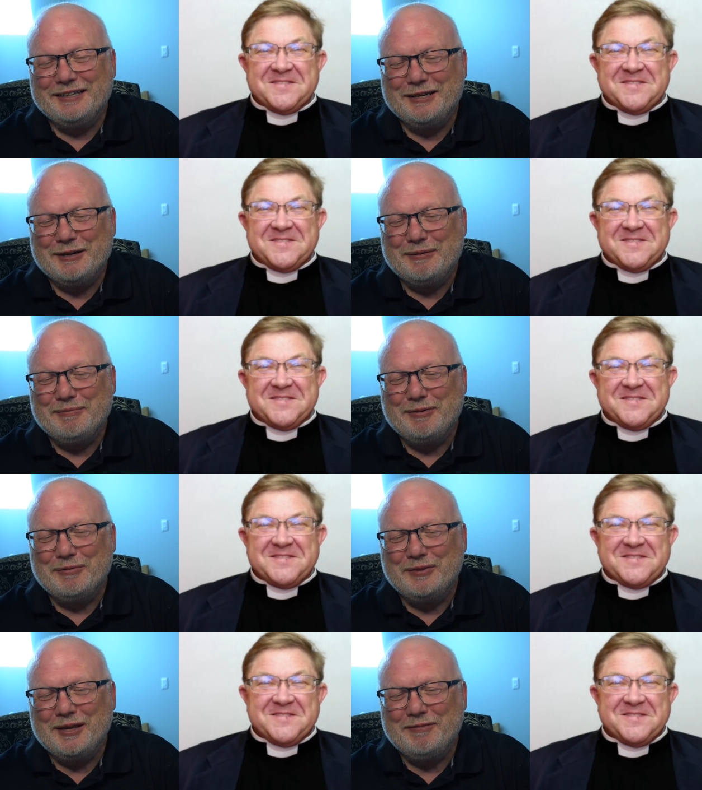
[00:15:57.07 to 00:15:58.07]
Speaker 1: Um,
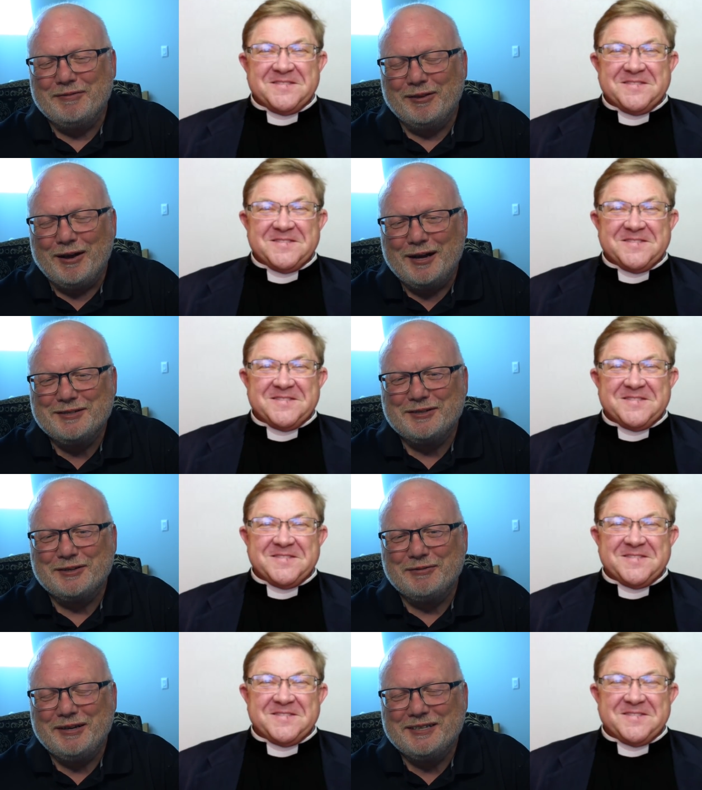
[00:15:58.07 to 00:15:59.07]
they've lost
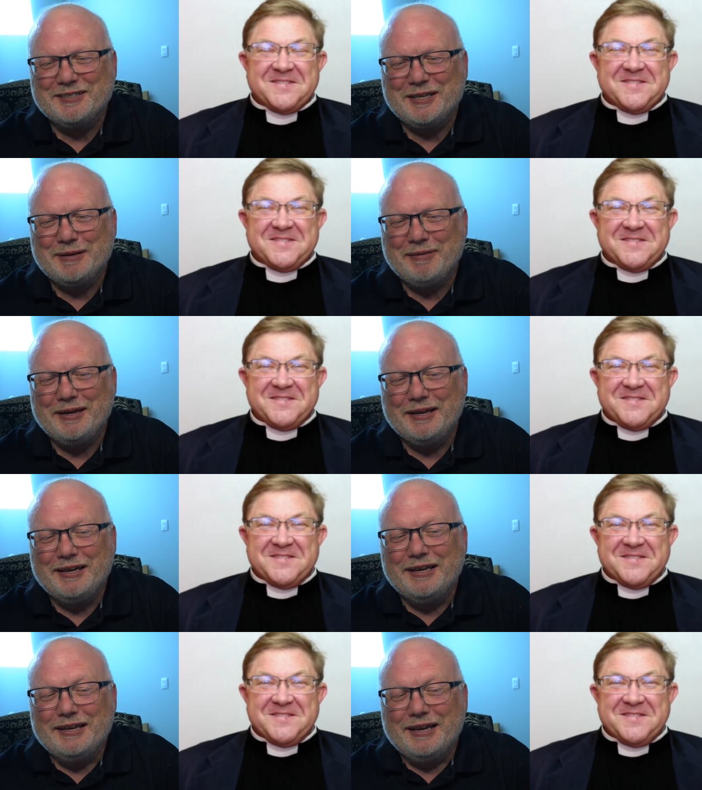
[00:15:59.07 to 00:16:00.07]
their greatest enemy,
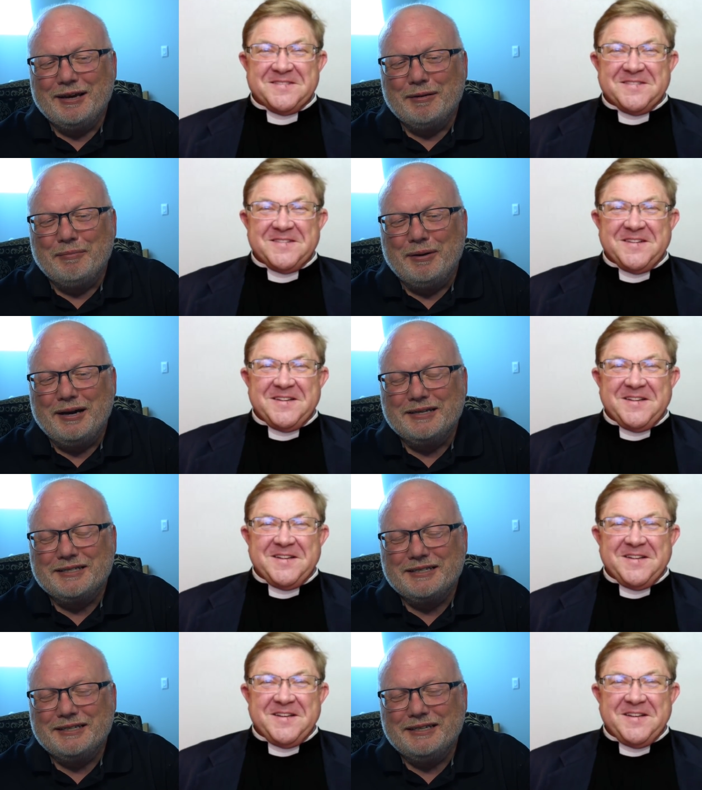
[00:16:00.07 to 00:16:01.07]
but